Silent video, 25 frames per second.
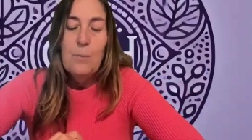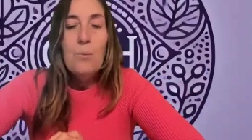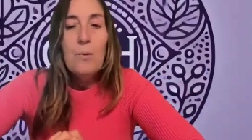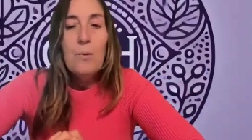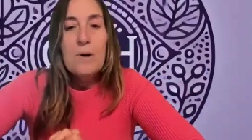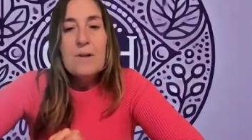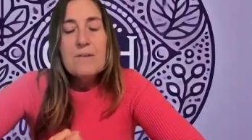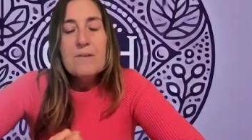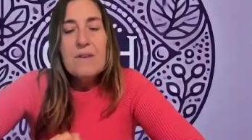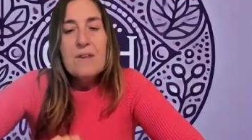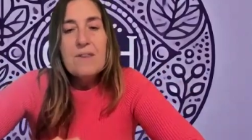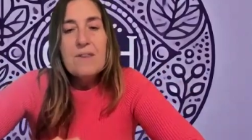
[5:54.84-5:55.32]

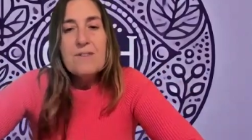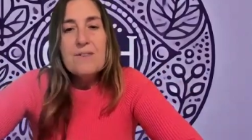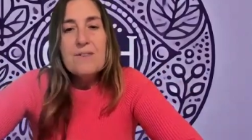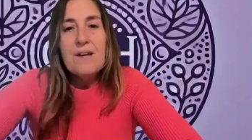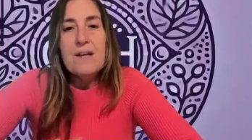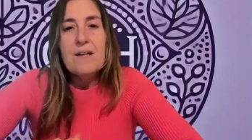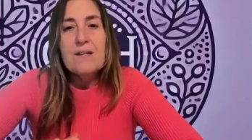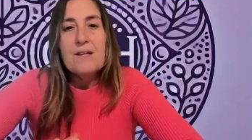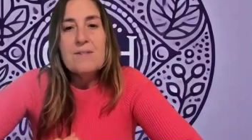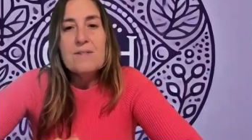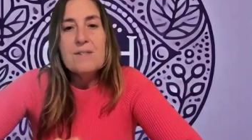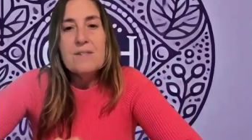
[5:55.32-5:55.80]
One of the
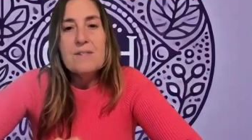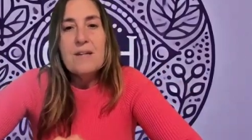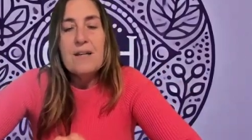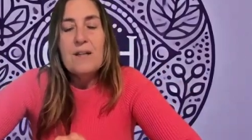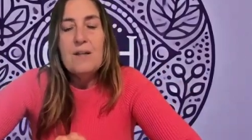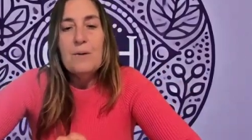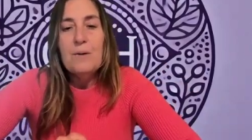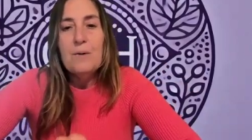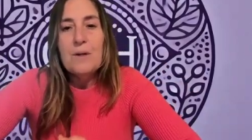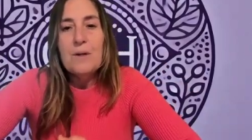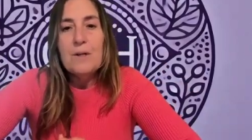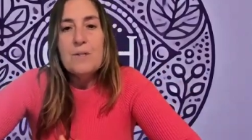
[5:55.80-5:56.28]
things that
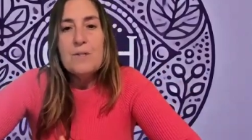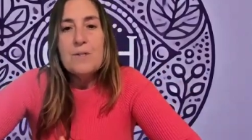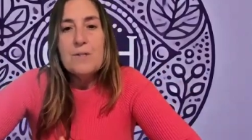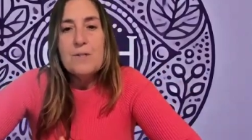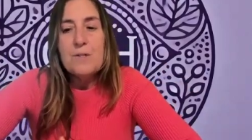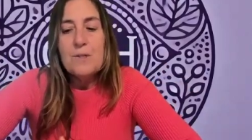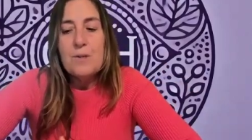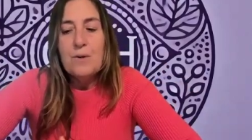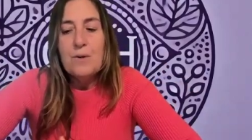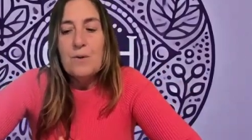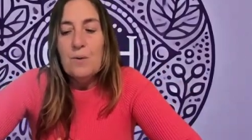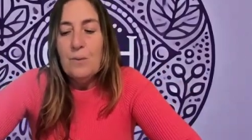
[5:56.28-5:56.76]
you can
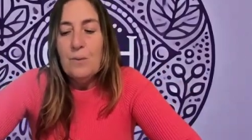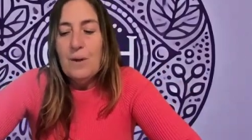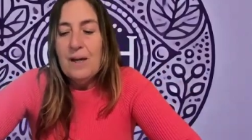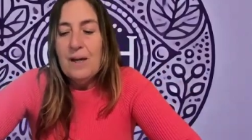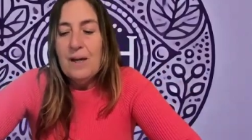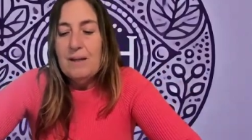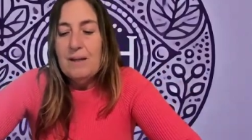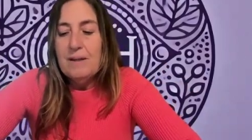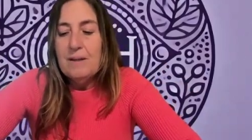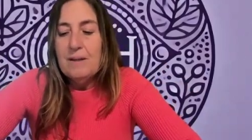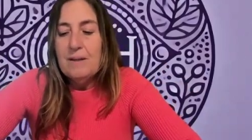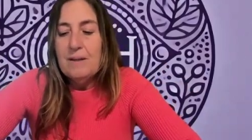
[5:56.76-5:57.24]
do
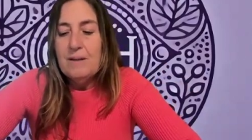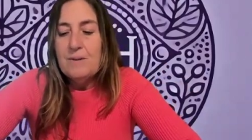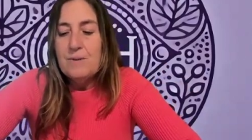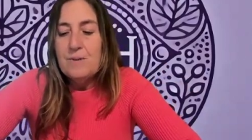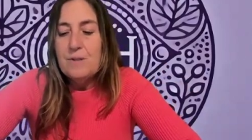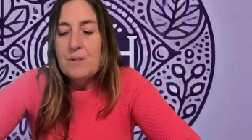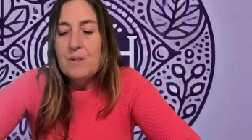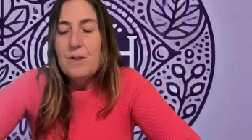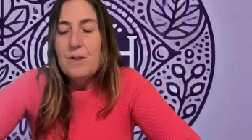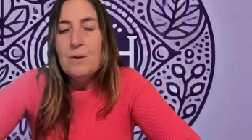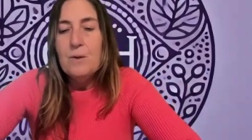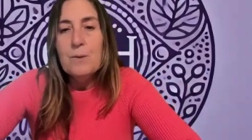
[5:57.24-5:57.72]

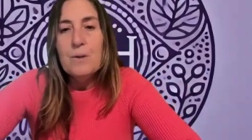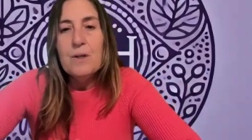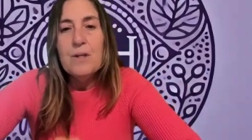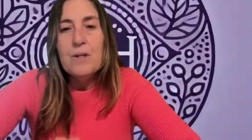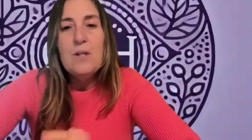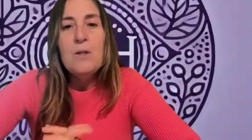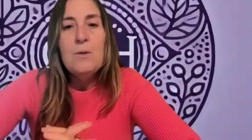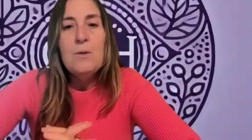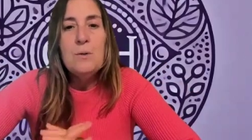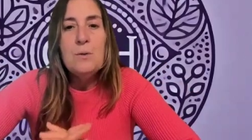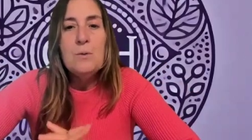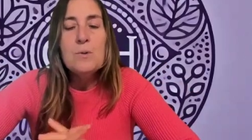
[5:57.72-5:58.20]
is you
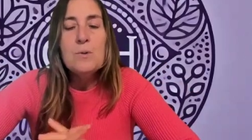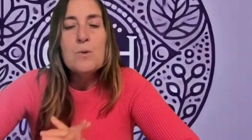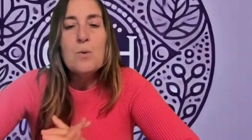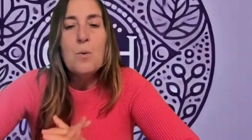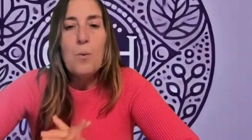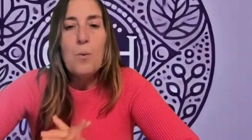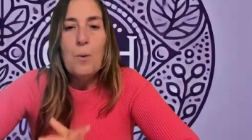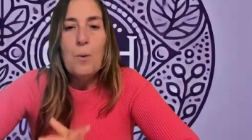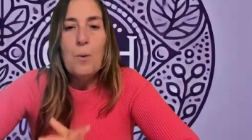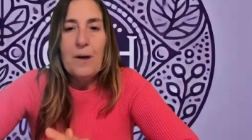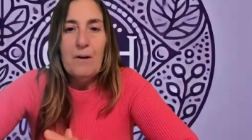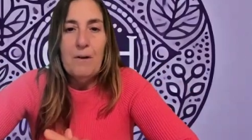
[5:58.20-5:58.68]
can use
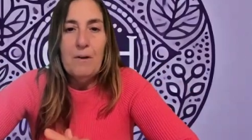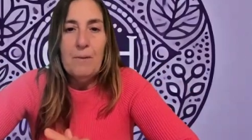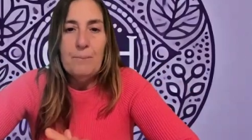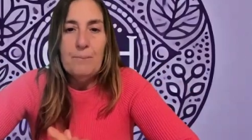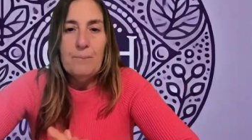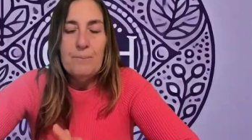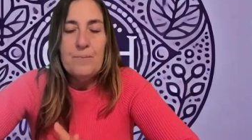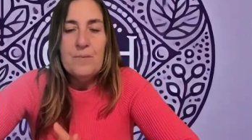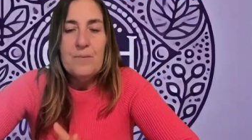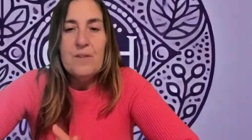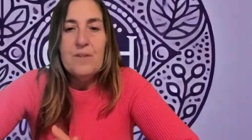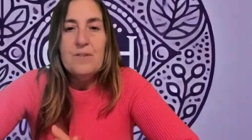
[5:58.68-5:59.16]

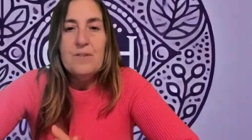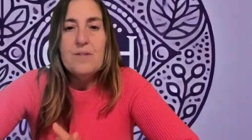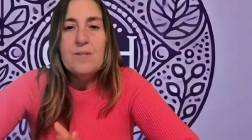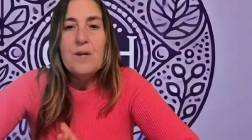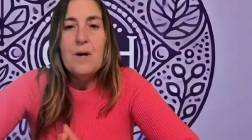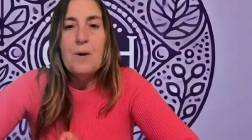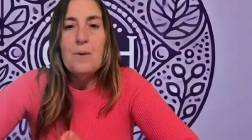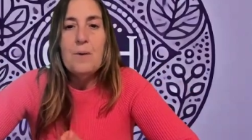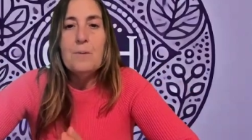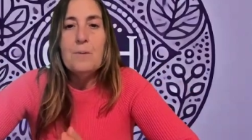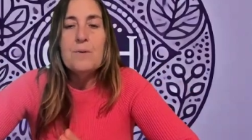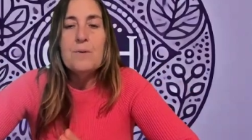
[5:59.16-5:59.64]
oil.
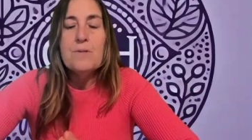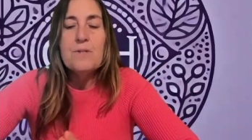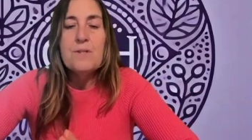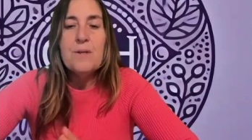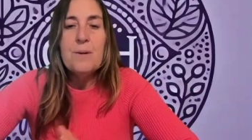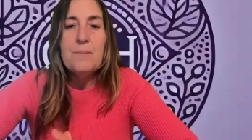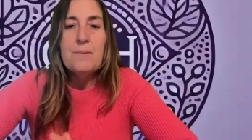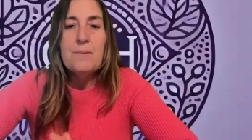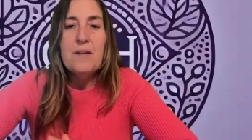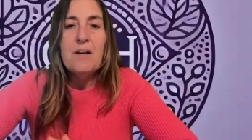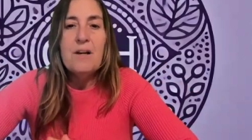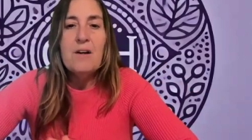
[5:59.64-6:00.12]
So there's
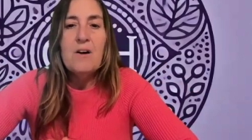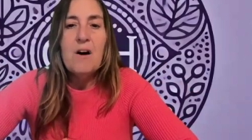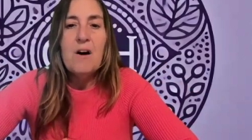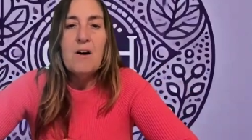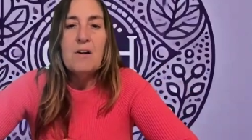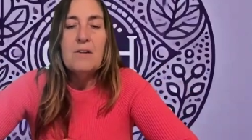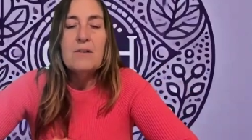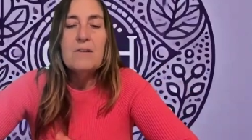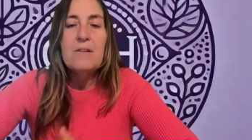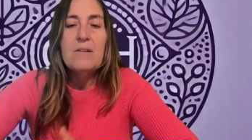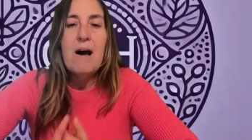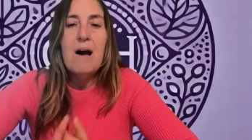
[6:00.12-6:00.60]
something
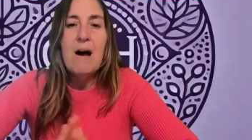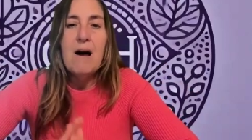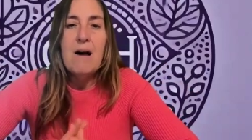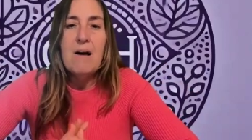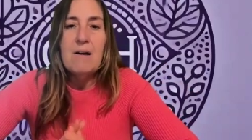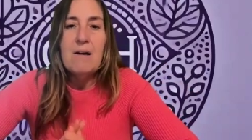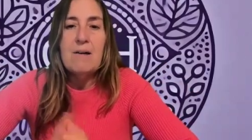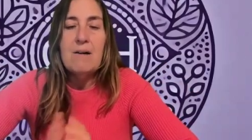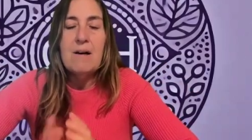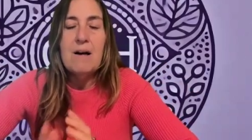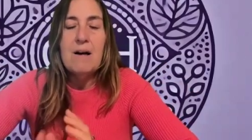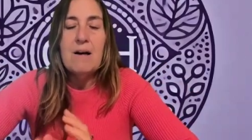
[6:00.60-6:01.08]
called
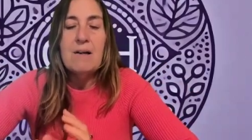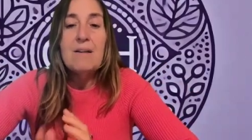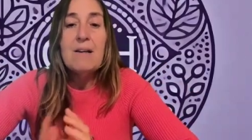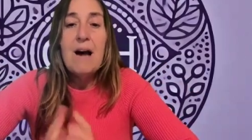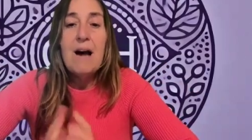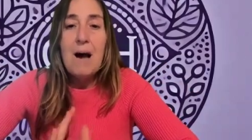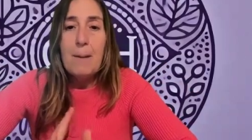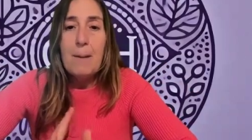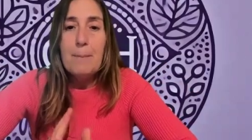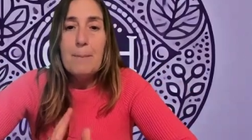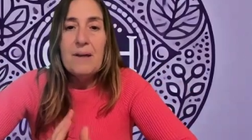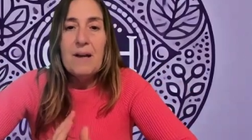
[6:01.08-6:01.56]

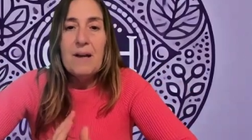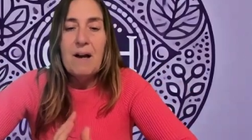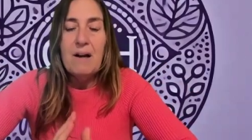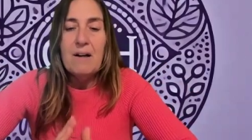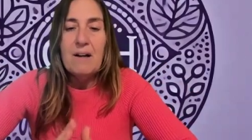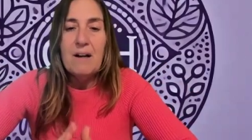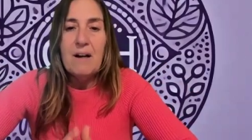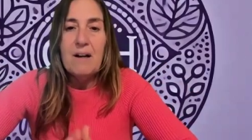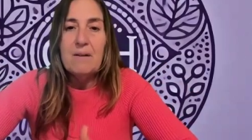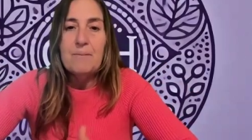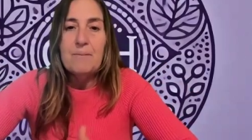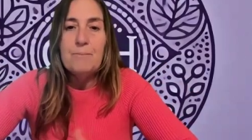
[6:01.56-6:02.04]

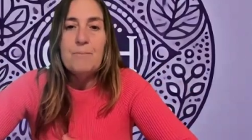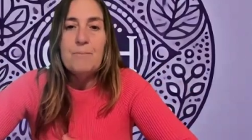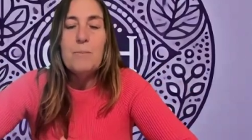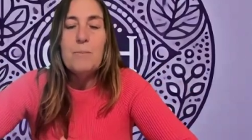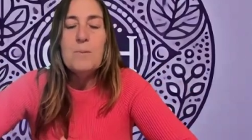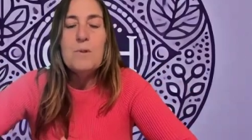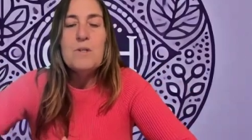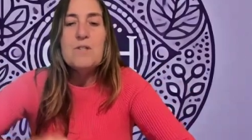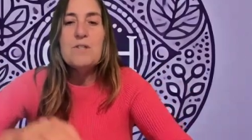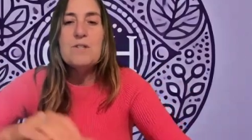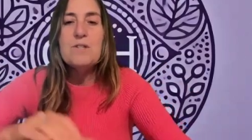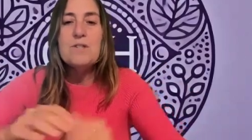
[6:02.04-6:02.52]
Abhyanga,
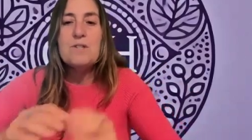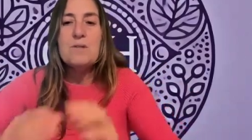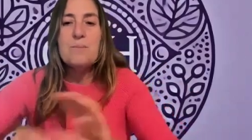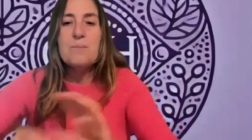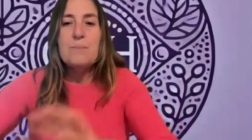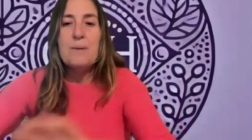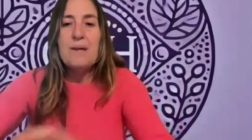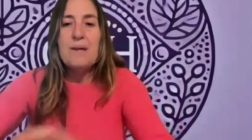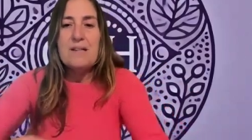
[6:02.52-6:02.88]
which is